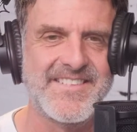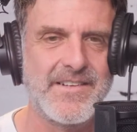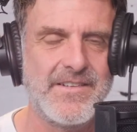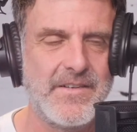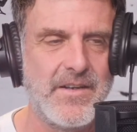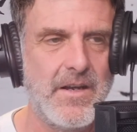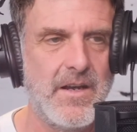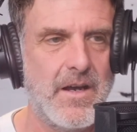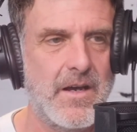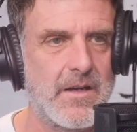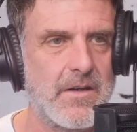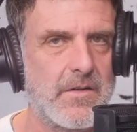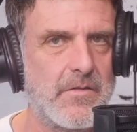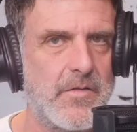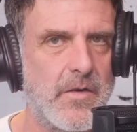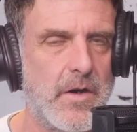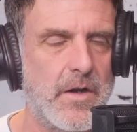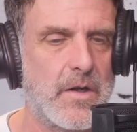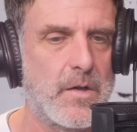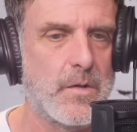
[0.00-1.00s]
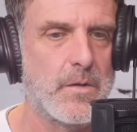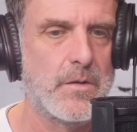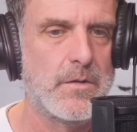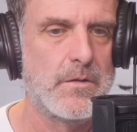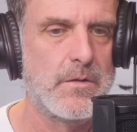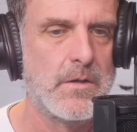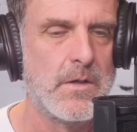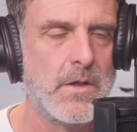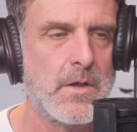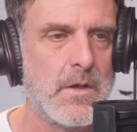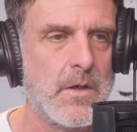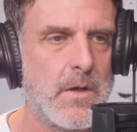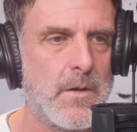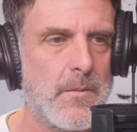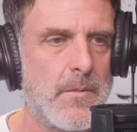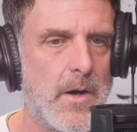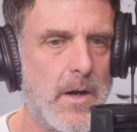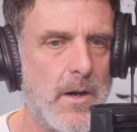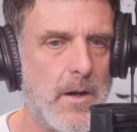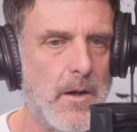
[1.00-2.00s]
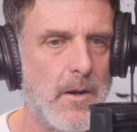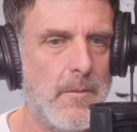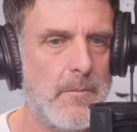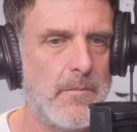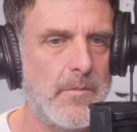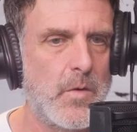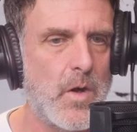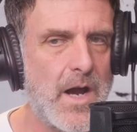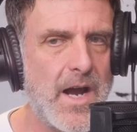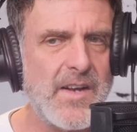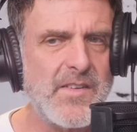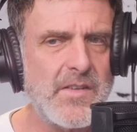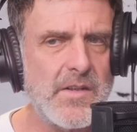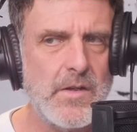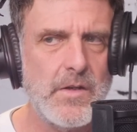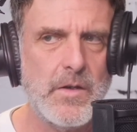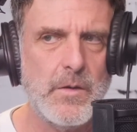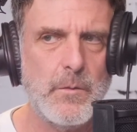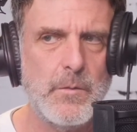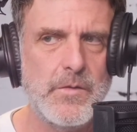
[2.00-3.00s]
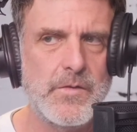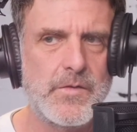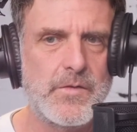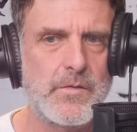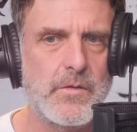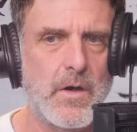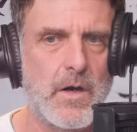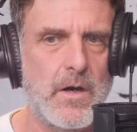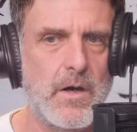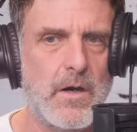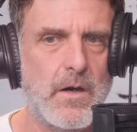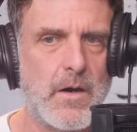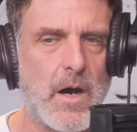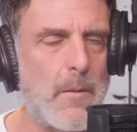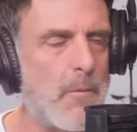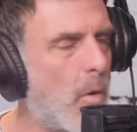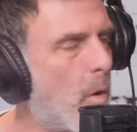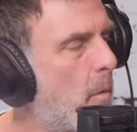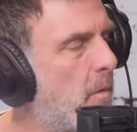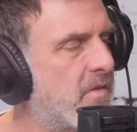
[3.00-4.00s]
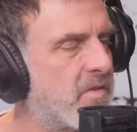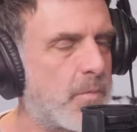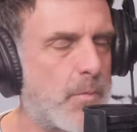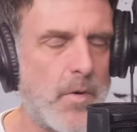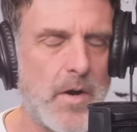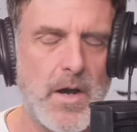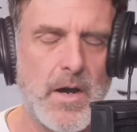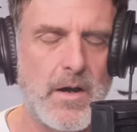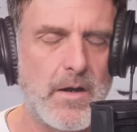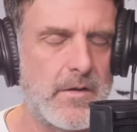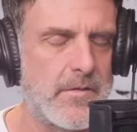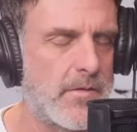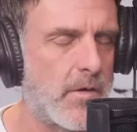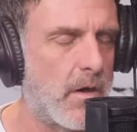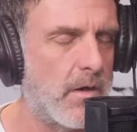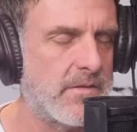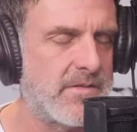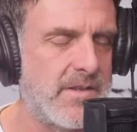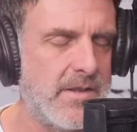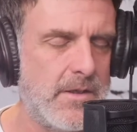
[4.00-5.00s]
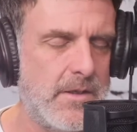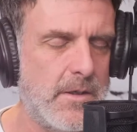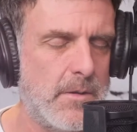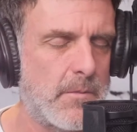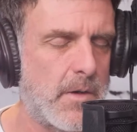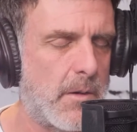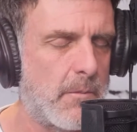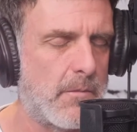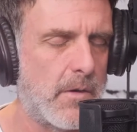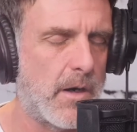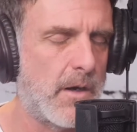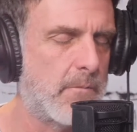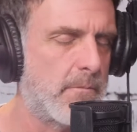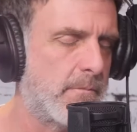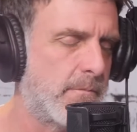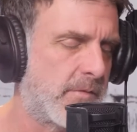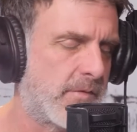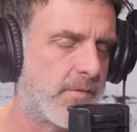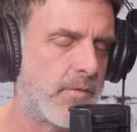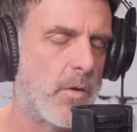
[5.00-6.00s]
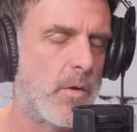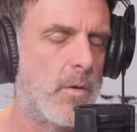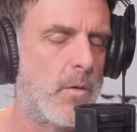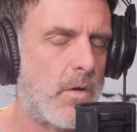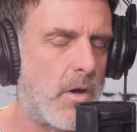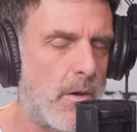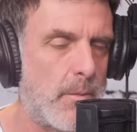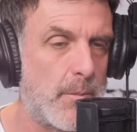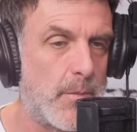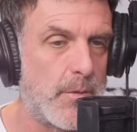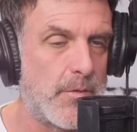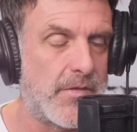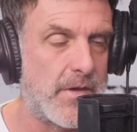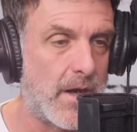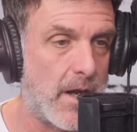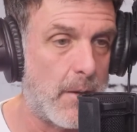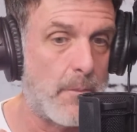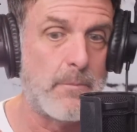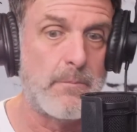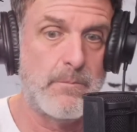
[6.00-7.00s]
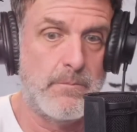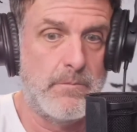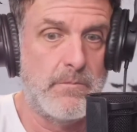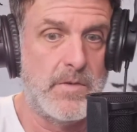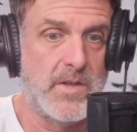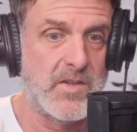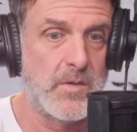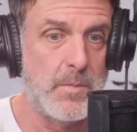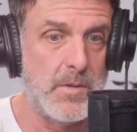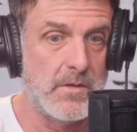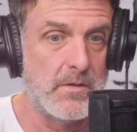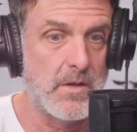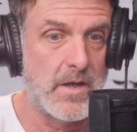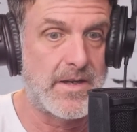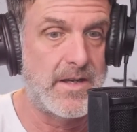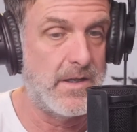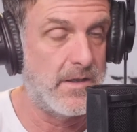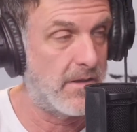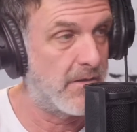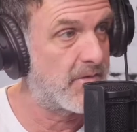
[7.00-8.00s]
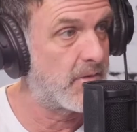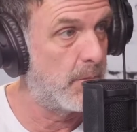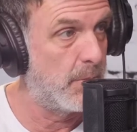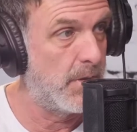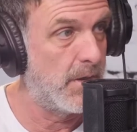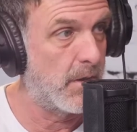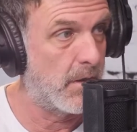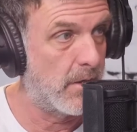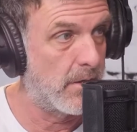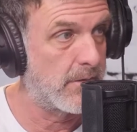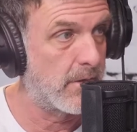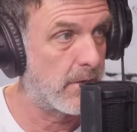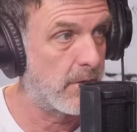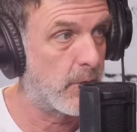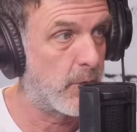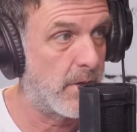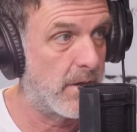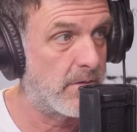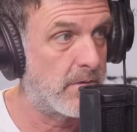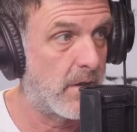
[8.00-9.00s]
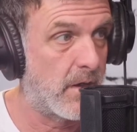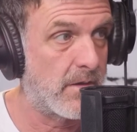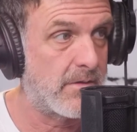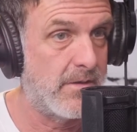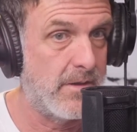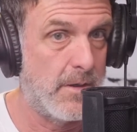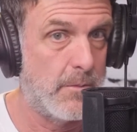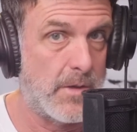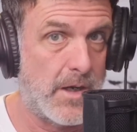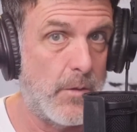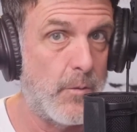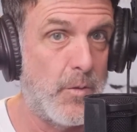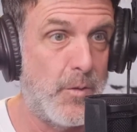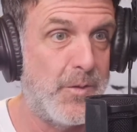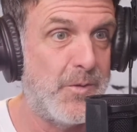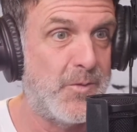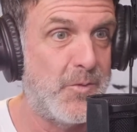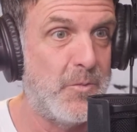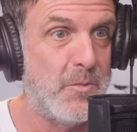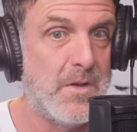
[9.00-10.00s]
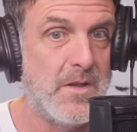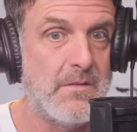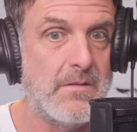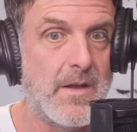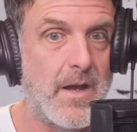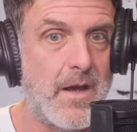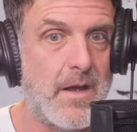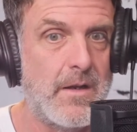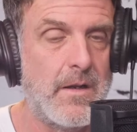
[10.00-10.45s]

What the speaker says: Yeah, very cool. No, actually, it was. I'm always proud of our team. I'm so humbled that get to be lucky enough to be on the Little Red Dog team. And I really do mean that.